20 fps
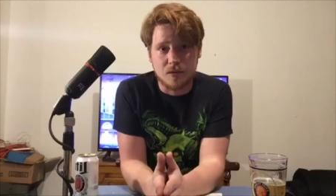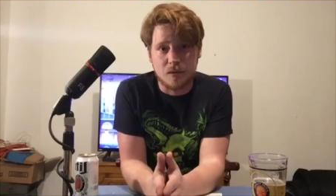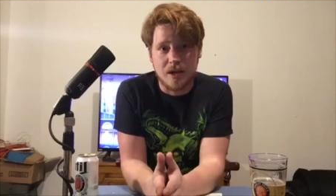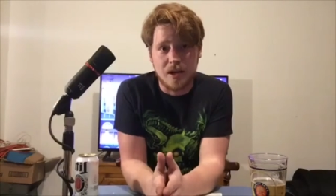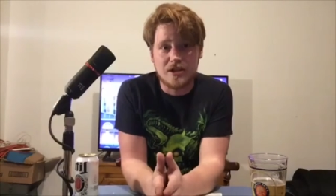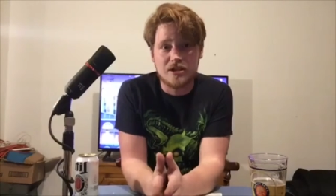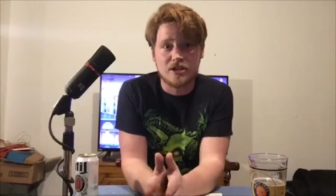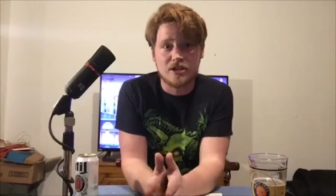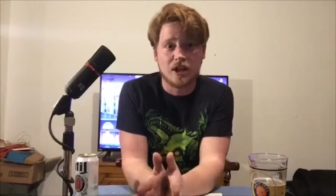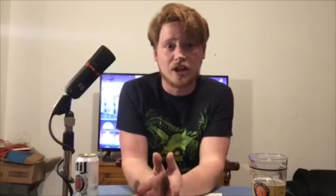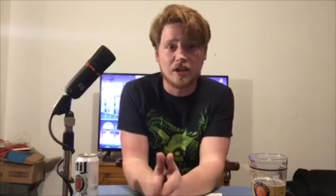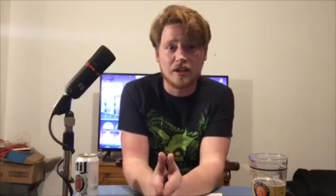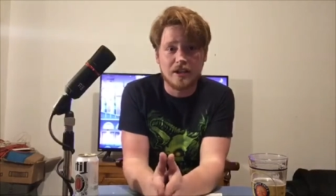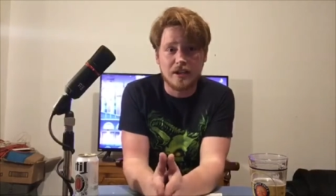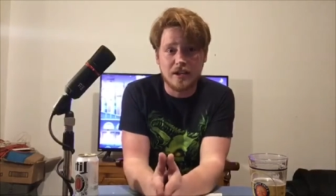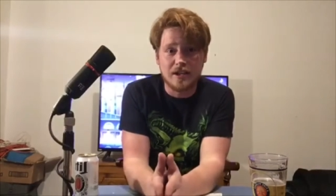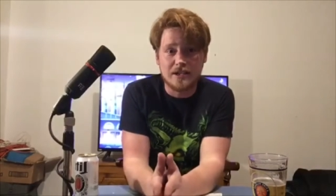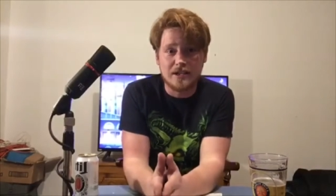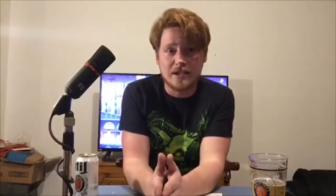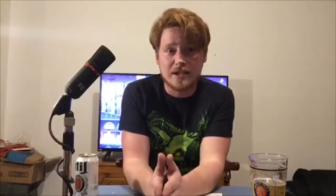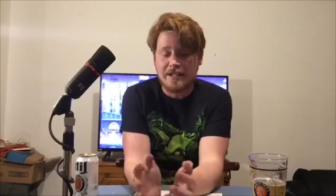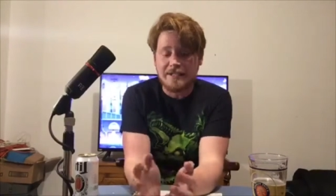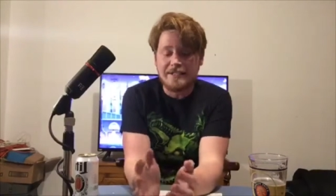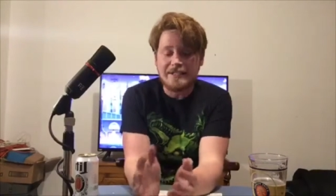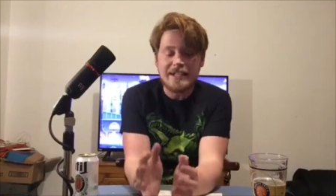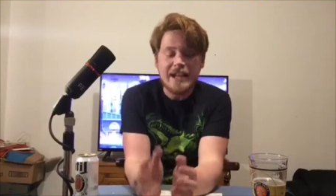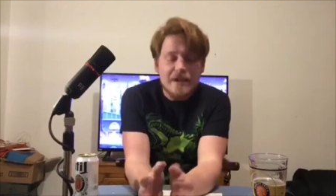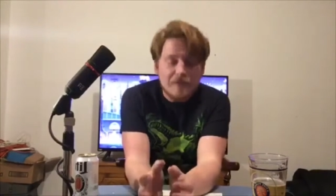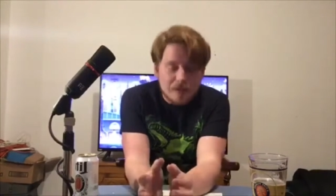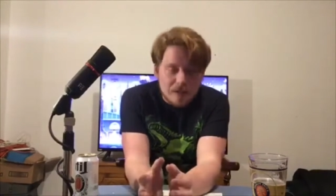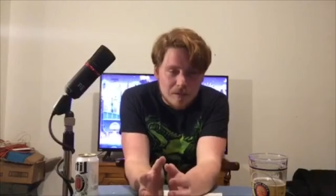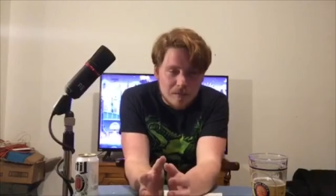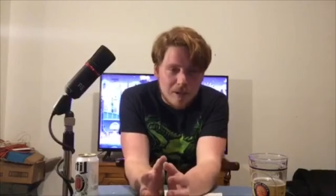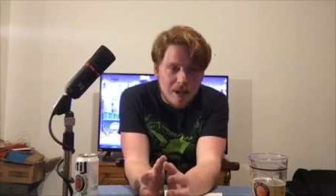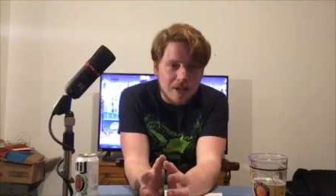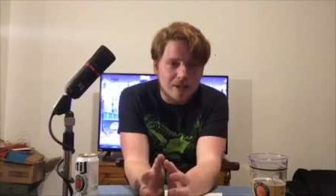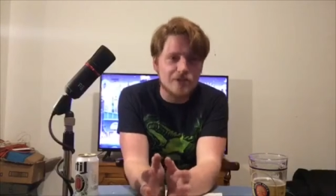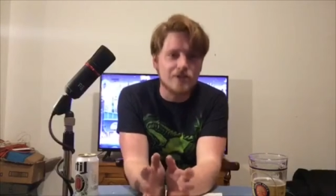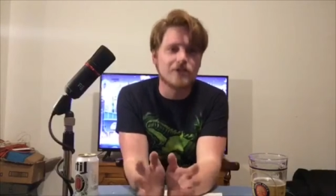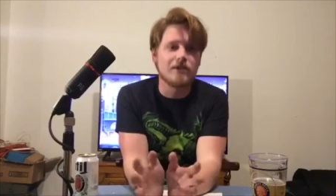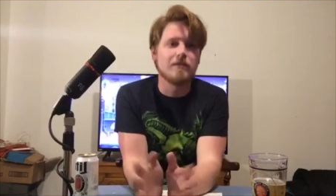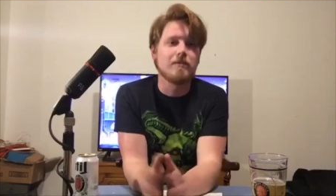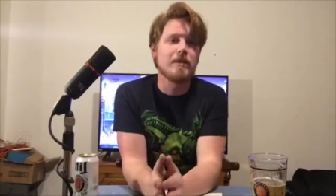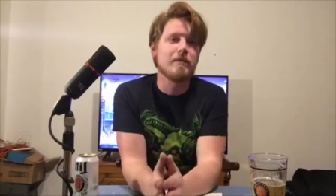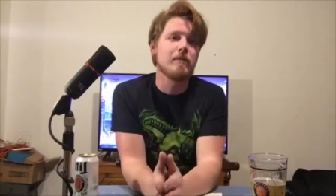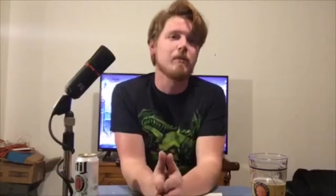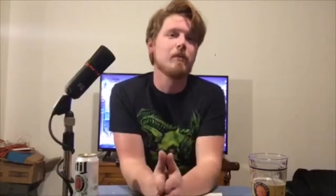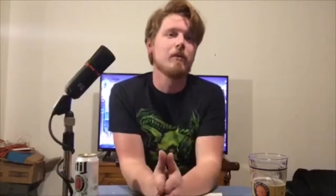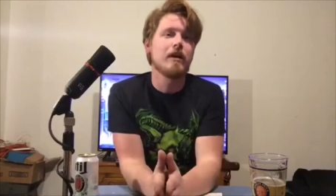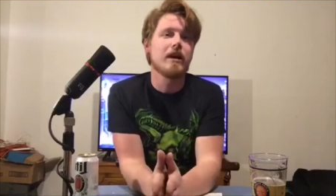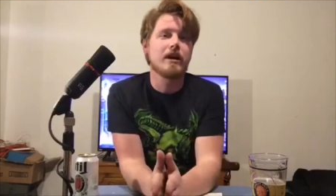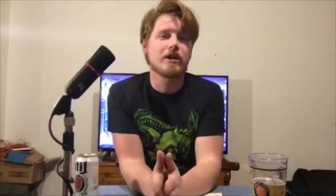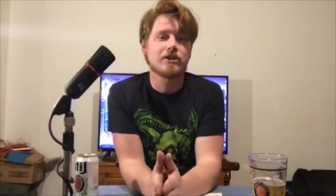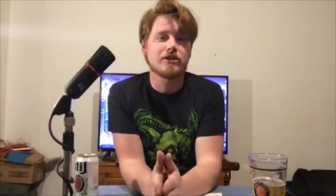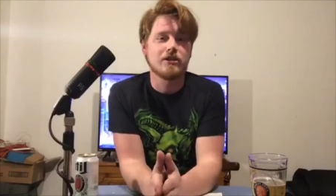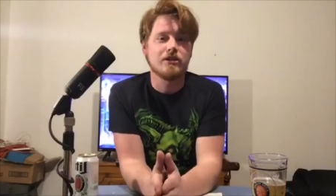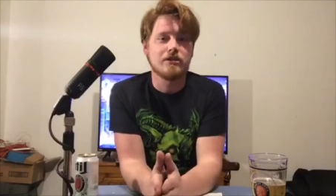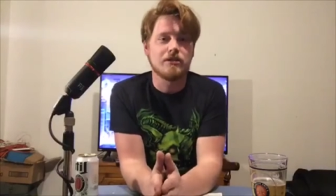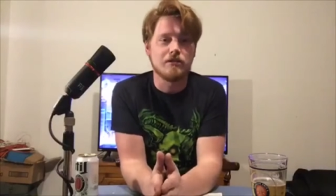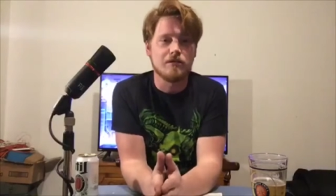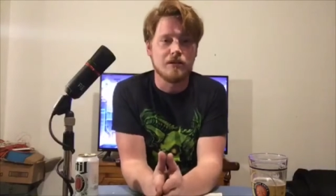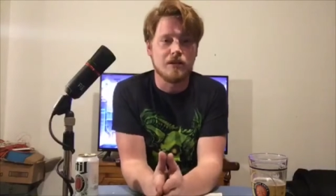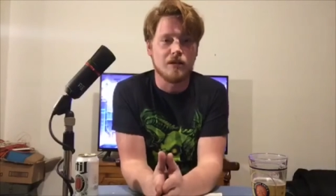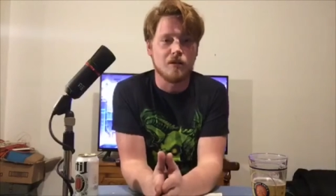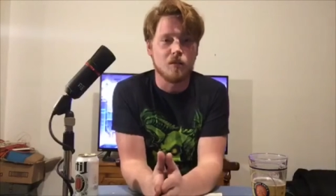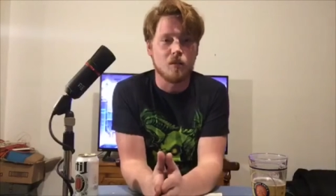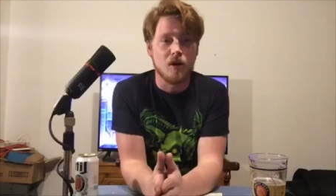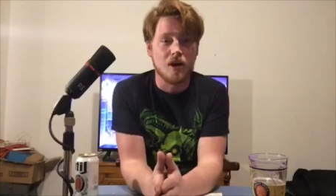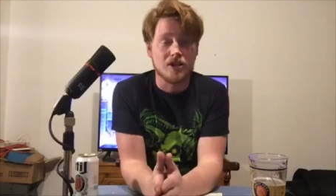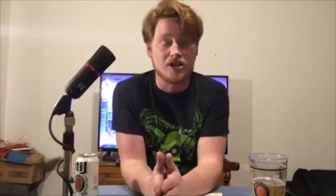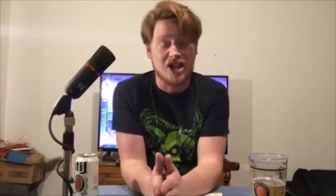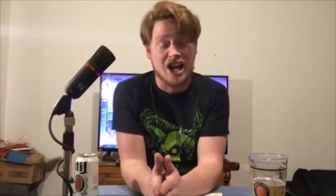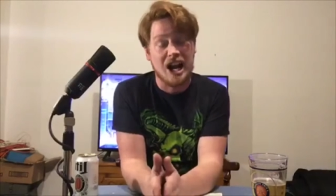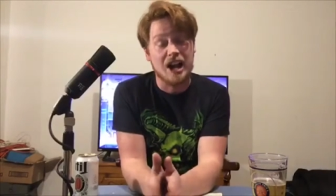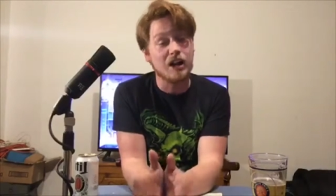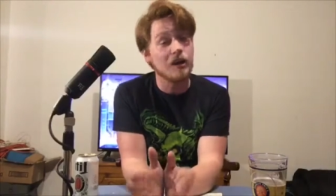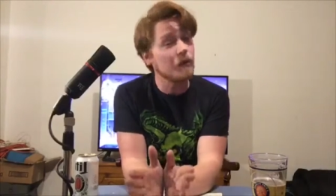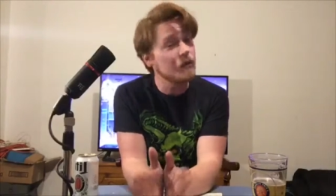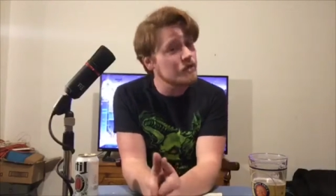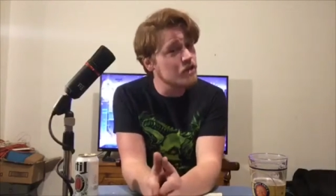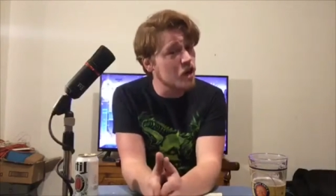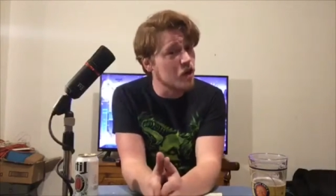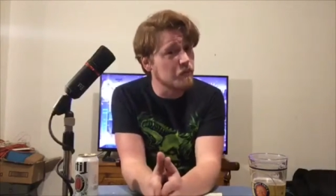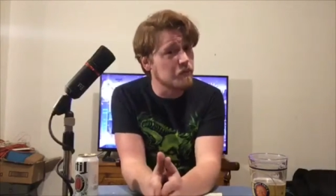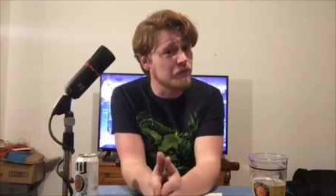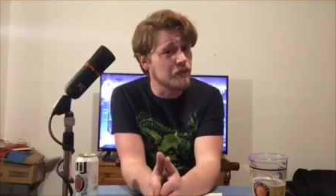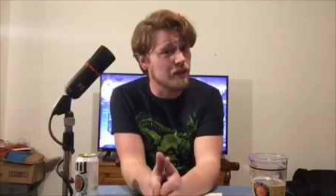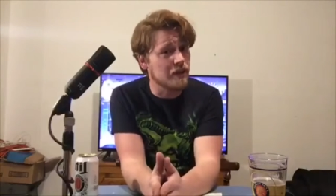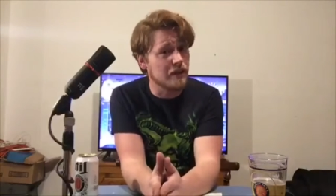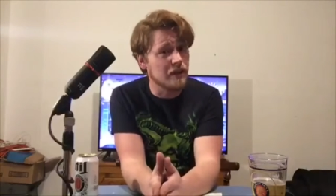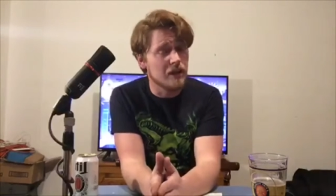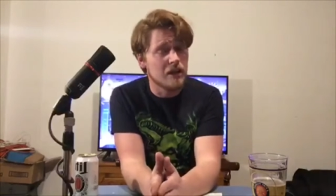When I started this, I never imagined that people would actually tune in and watch it. I always hoped they